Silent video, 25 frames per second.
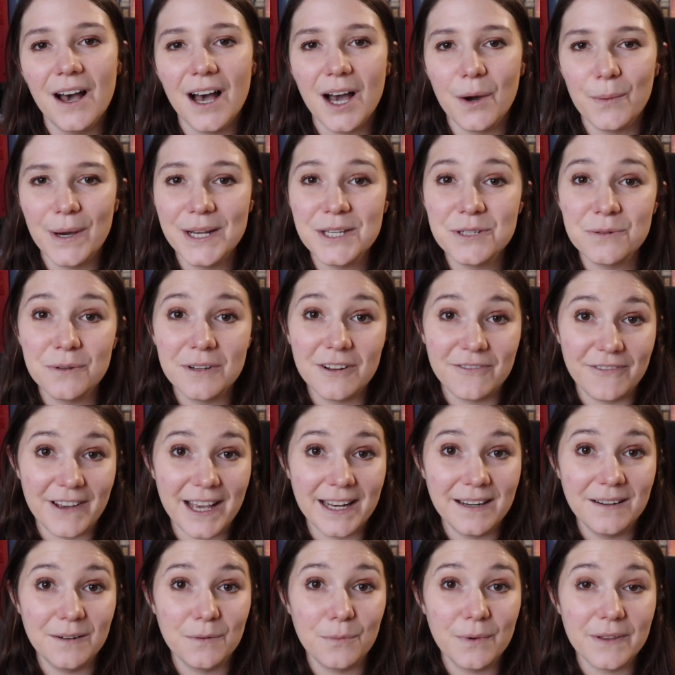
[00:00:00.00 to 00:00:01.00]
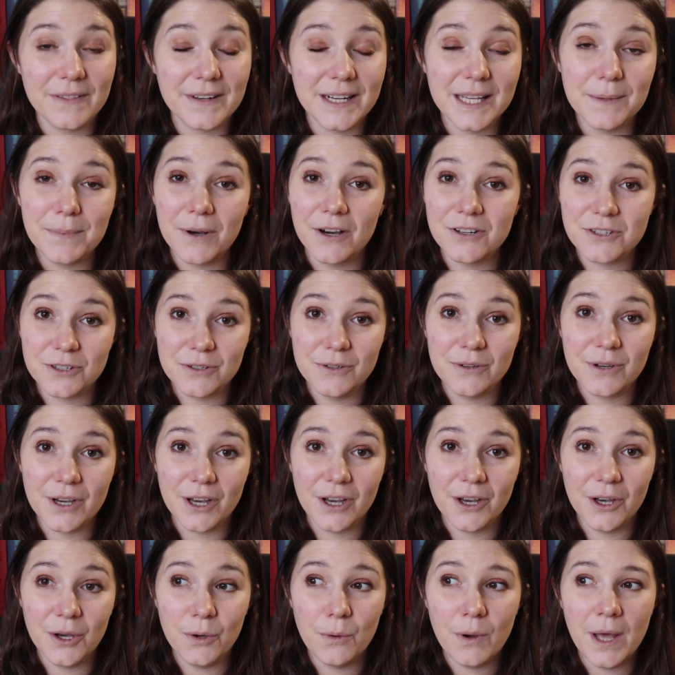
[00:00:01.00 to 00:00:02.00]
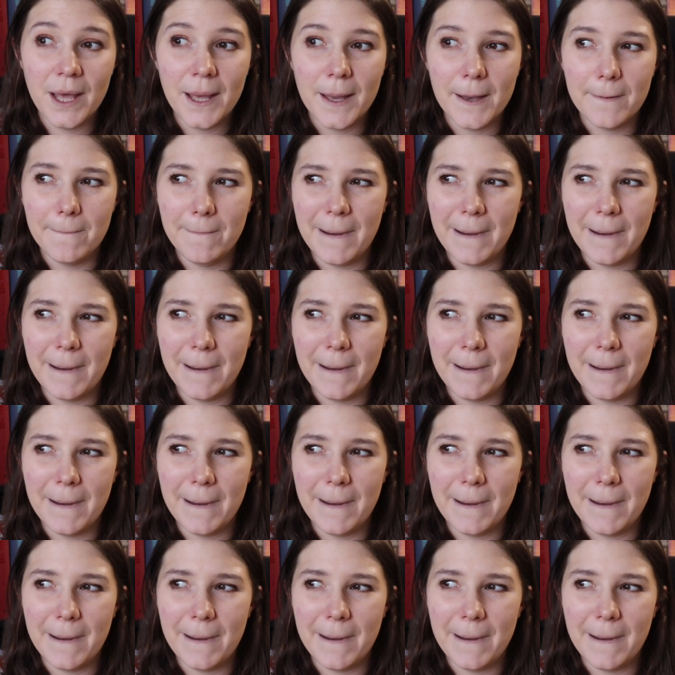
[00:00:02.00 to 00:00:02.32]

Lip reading: I went to an event with Leigh Bardugo